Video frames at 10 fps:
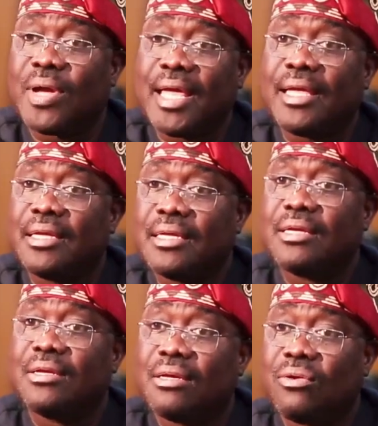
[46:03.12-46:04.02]
is why,
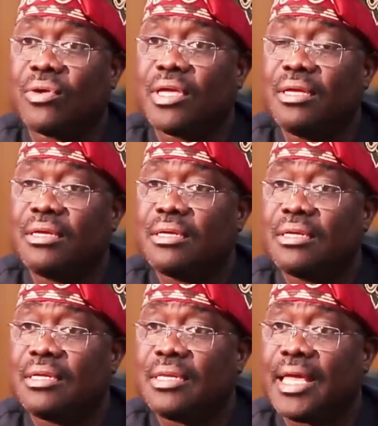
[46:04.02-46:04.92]
okay,
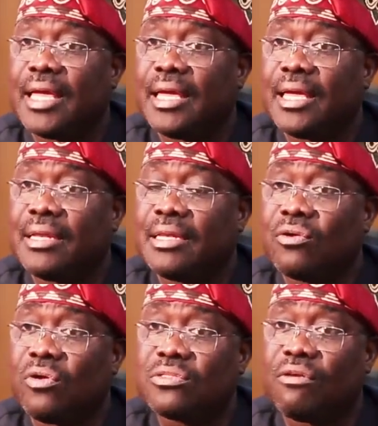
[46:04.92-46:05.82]

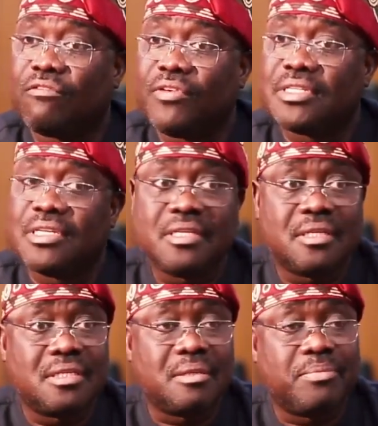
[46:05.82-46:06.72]
the cost of
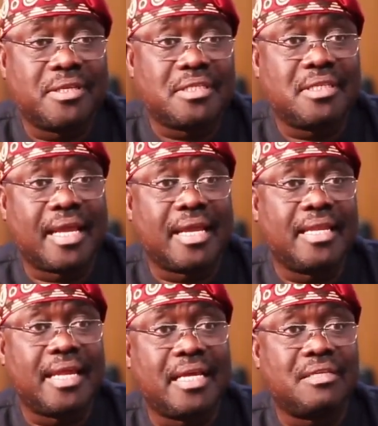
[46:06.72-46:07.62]
investigations in places like
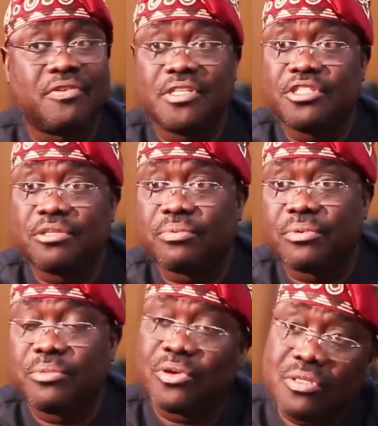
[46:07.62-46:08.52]
India is very cheap
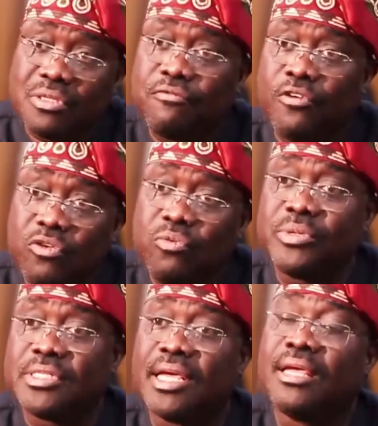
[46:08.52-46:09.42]
because the
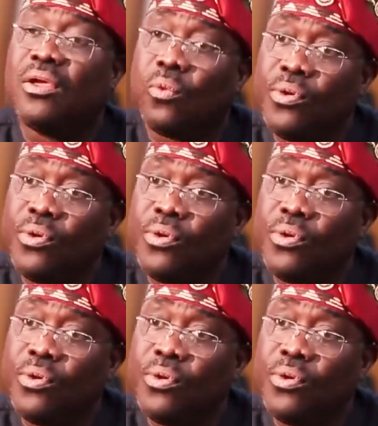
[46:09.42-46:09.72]
volume is there.